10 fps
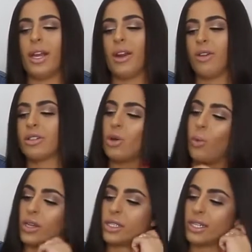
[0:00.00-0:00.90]
but it
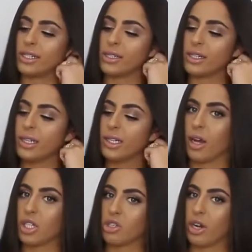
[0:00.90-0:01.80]
also
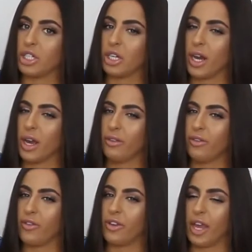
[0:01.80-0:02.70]
wasn't not stretchy
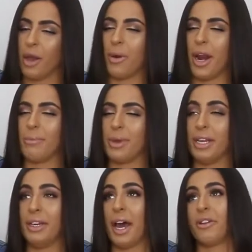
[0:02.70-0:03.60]
enough, if you get what
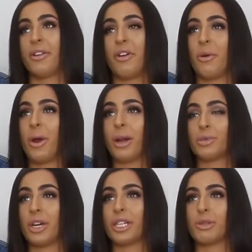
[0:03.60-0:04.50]
I mean. I don't even
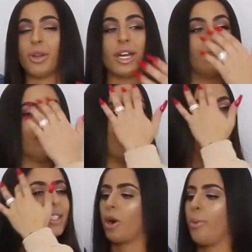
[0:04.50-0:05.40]
know what I'm trying to
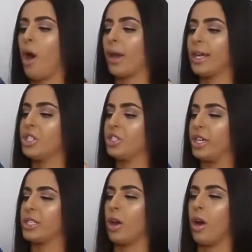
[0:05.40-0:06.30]
explain, but there are
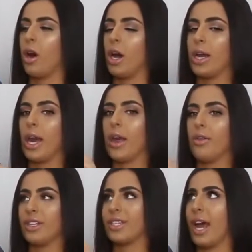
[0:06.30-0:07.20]
pockets just
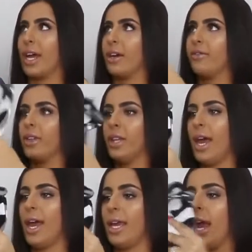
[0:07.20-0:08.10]
on the side
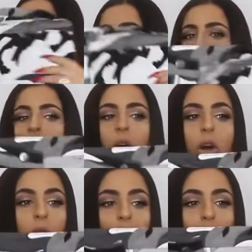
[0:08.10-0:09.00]
of the leg, and
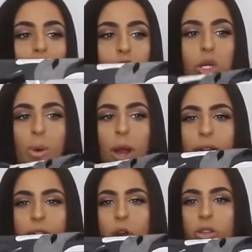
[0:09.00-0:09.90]
then there are
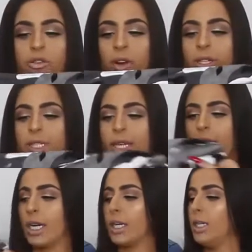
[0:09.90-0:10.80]
two pockets on the
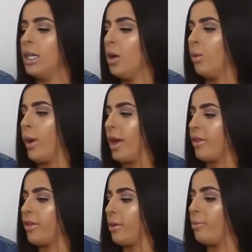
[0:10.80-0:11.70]
front here
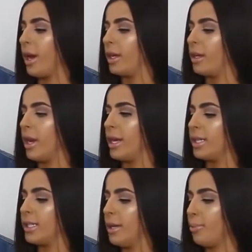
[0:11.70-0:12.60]
with a
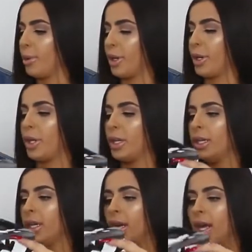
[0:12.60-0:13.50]
button and a
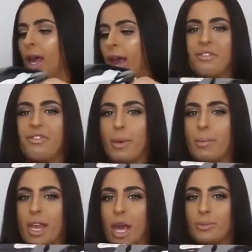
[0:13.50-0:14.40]
zipper. This
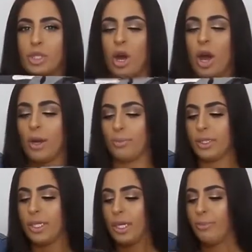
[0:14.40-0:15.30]
didn't fit me up
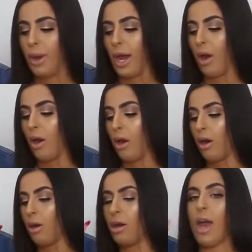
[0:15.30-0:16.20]
top, but